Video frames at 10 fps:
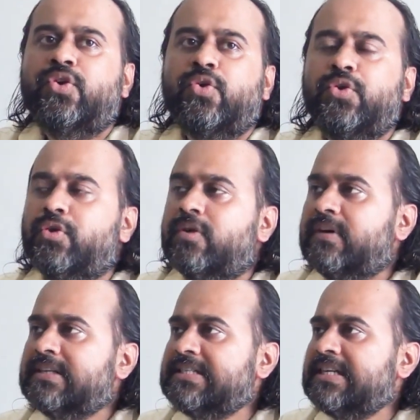to
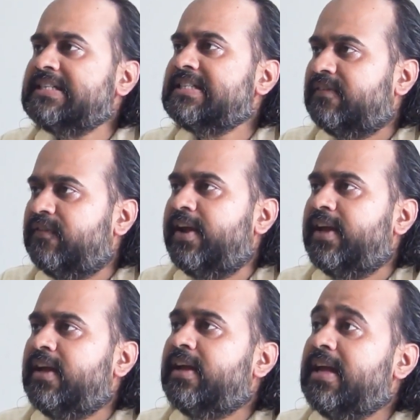universal
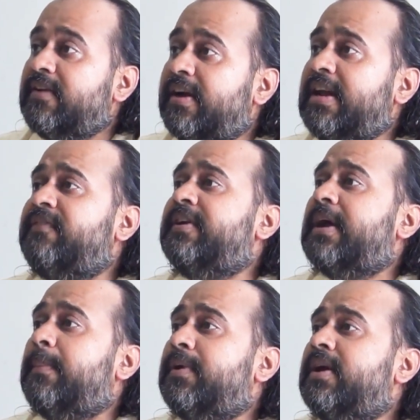suffering, even if it
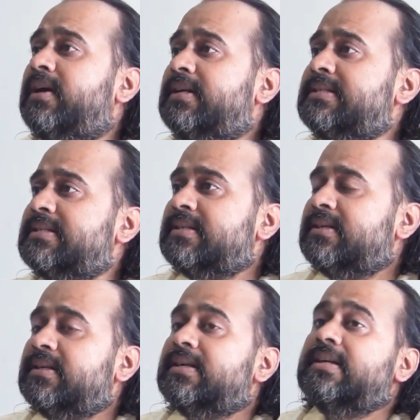appears
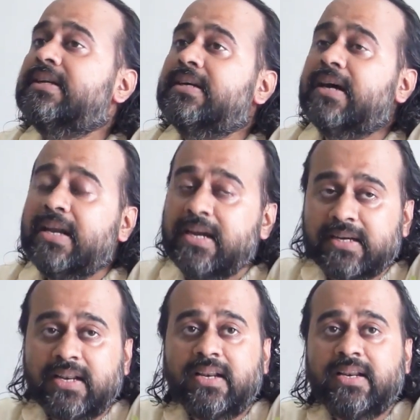a
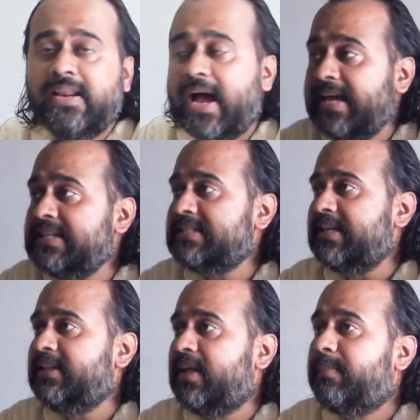little
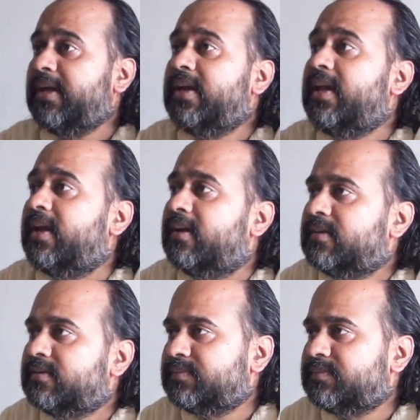nice in the beginning.